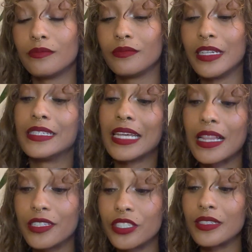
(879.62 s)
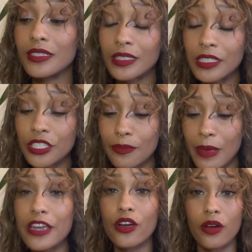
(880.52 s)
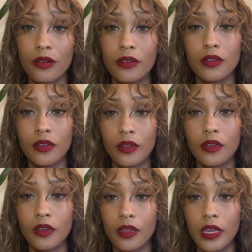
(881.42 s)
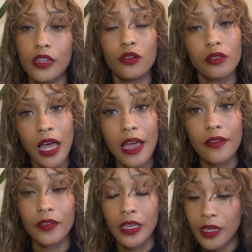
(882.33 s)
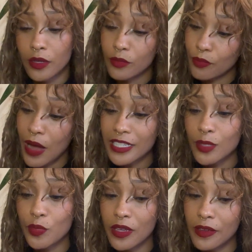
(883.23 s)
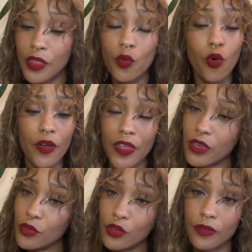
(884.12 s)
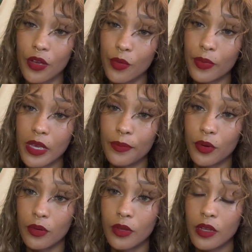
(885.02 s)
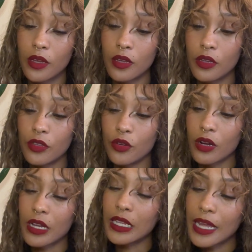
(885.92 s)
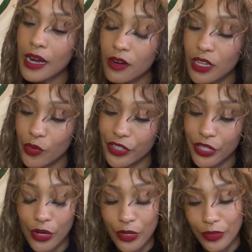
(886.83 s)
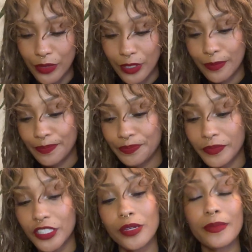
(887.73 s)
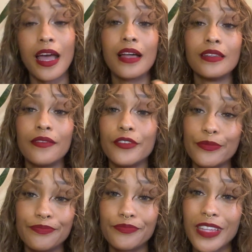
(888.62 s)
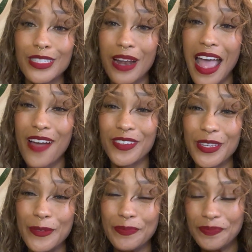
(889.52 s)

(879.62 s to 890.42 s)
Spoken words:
intelligent decision maker in your life, and possibly in the work that you do for other people. Your clarity returns. Gemini, I love you. That's what I have for you.